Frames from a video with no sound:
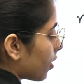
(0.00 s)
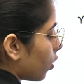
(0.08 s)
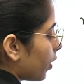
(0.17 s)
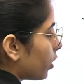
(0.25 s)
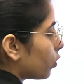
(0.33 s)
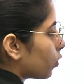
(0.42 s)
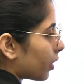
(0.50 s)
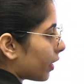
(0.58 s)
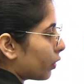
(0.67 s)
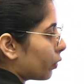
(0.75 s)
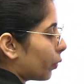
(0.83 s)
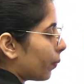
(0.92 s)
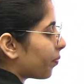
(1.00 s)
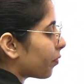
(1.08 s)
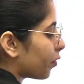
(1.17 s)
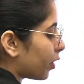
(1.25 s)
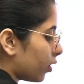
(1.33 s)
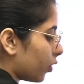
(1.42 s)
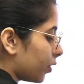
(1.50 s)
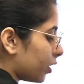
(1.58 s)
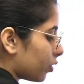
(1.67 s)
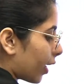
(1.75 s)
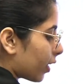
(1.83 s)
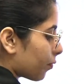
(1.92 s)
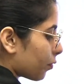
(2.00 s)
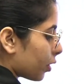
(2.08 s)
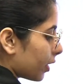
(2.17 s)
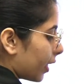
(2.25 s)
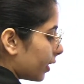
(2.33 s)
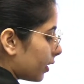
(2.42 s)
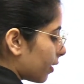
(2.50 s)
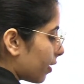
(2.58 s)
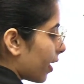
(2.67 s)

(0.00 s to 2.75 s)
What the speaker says: equal to 0, what you will write for that?